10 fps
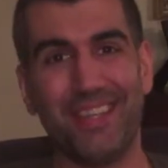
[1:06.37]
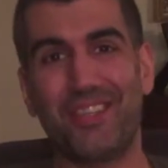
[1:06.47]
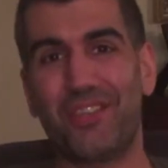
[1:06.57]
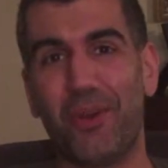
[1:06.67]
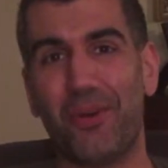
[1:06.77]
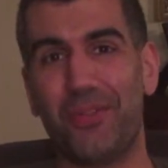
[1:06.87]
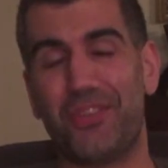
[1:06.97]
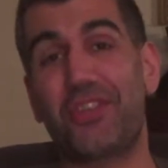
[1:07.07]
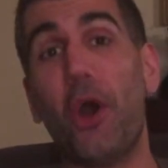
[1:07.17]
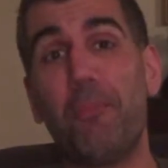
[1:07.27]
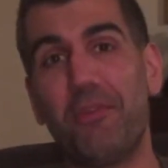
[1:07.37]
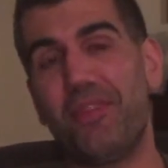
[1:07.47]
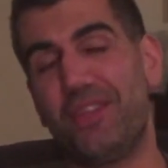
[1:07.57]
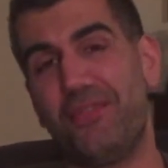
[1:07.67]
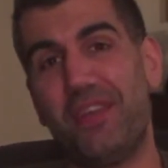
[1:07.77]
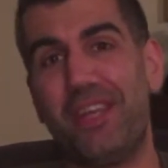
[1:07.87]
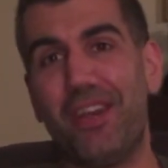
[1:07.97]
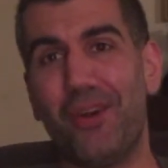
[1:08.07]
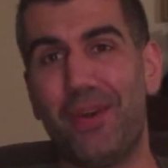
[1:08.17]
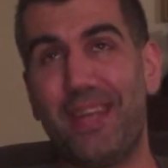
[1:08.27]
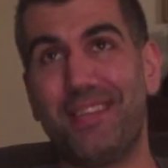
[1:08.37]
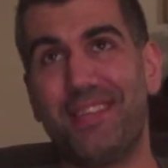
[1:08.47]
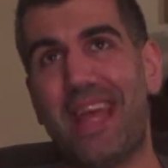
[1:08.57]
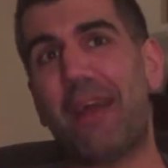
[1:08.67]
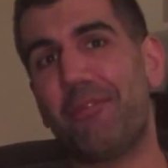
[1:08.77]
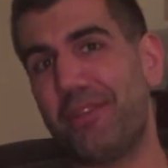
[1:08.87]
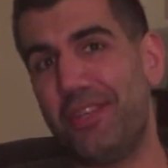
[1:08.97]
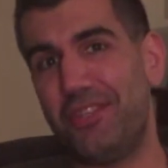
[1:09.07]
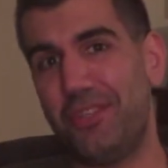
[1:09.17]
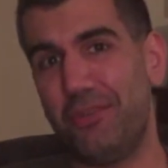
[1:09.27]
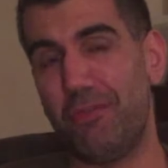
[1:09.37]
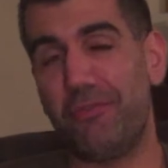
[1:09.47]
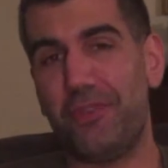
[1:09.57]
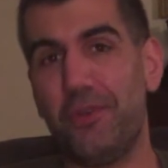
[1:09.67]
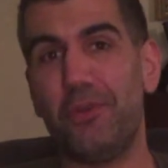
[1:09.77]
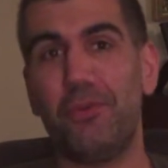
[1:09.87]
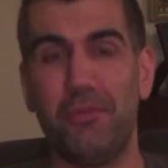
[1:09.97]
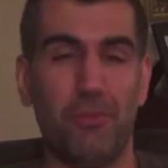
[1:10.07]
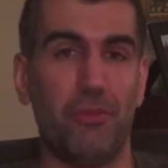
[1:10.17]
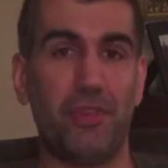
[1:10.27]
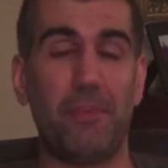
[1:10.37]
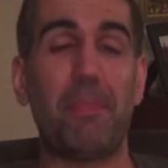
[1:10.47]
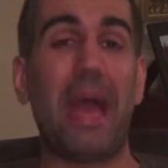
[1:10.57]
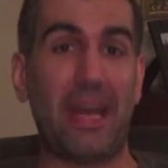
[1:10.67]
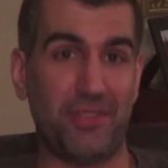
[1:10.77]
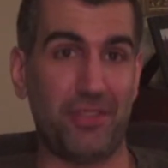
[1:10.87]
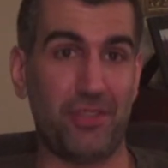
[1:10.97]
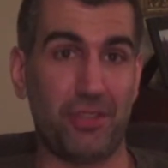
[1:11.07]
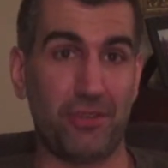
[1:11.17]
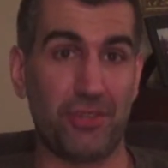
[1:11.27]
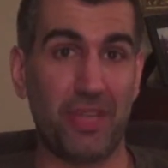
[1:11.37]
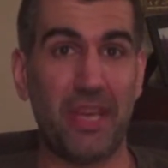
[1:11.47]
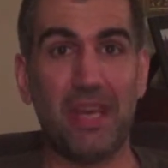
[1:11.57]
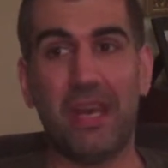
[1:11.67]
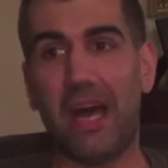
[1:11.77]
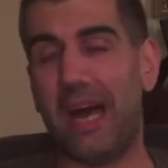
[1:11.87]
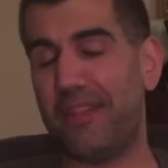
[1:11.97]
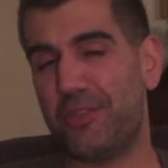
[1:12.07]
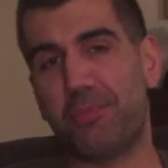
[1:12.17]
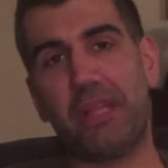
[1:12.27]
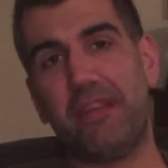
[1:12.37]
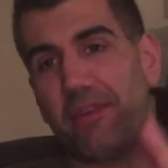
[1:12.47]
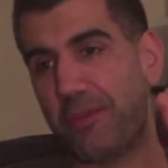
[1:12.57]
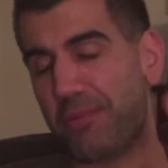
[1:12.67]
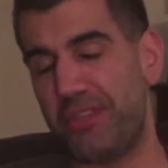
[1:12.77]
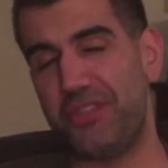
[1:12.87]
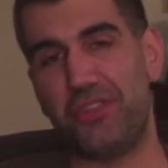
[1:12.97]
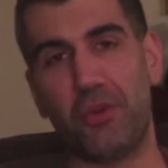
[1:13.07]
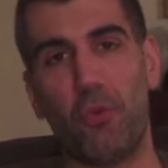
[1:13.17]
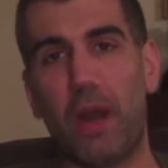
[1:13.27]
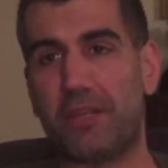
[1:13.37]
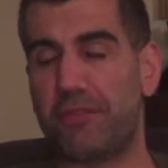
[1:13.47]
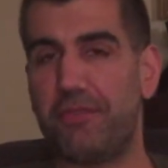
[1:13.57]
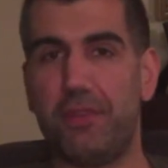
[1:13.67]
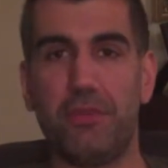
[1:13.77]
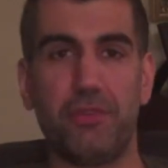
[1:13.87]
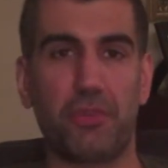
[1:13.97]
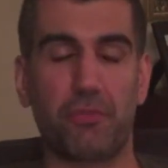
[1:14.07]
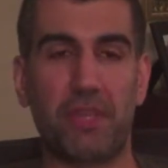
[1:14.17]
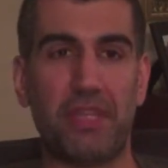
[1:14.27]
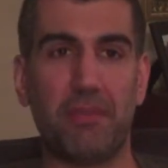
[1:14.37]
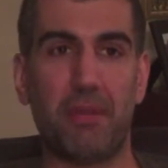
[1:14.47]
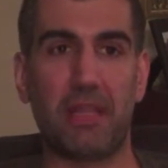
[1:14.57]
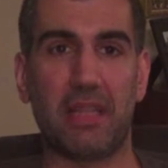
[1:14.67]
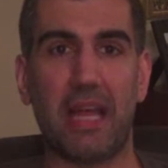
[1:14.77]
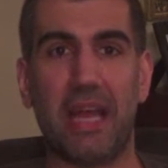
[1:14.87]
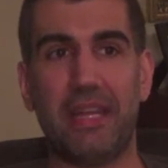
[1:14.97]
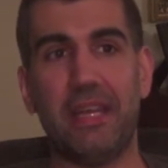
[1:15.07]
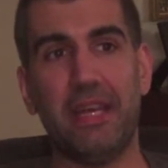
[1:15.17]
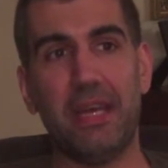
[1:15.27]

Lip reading: So the scope of this video is not really to review the movie Passengers. There's plenty of other places you can watch reviews or read them online.